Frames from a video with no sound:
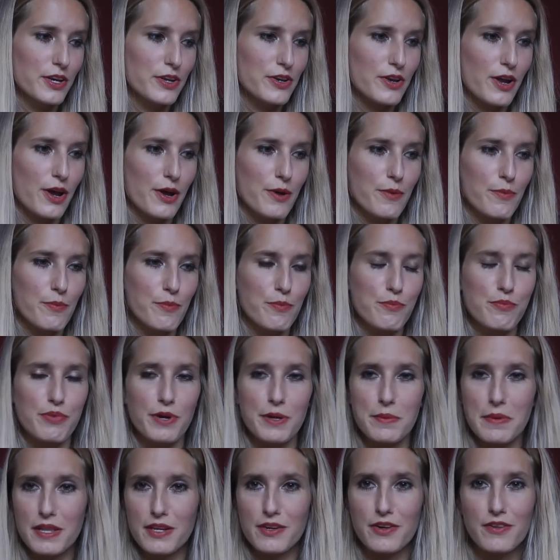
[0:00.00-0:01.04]
you know,
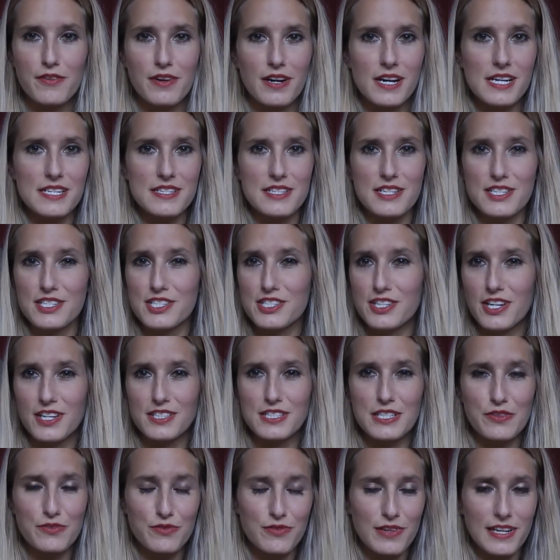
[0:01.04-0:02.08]
Bring Me the Horizon
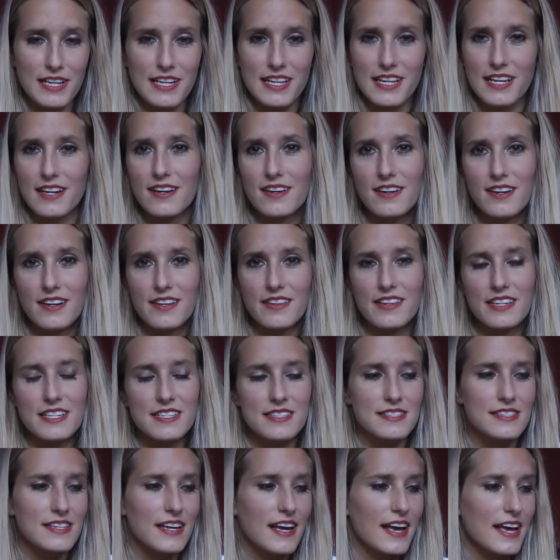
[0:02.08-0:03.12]
charting really high
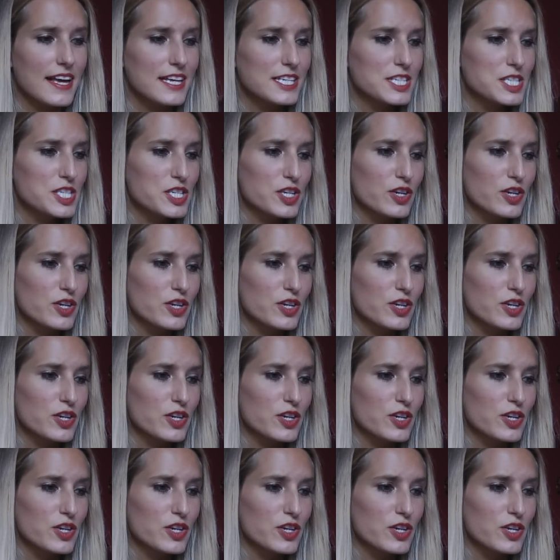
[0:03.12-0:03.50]
these days.